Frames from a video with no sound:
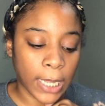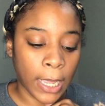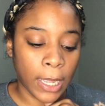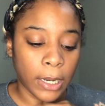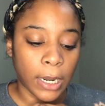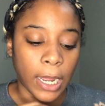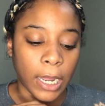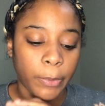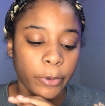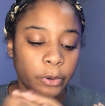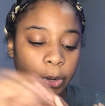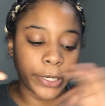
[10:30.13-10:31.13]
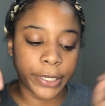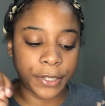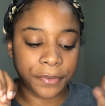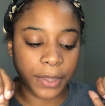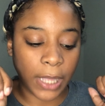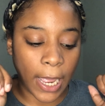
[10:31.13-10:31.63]
and I wrote
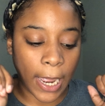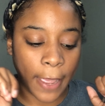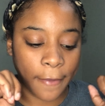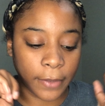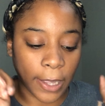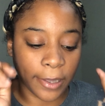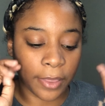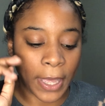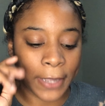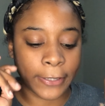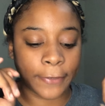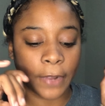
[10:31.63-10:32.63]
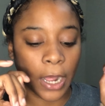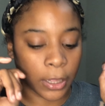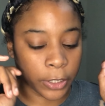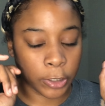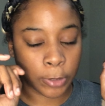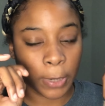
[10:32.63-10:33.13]
underneath that have like 1,000
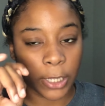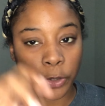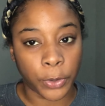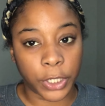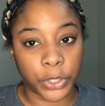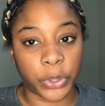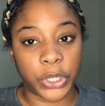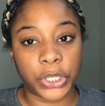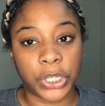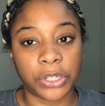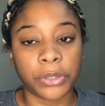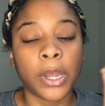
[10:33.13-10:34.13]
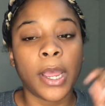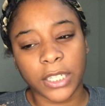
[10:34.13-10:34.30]
followers by 2022.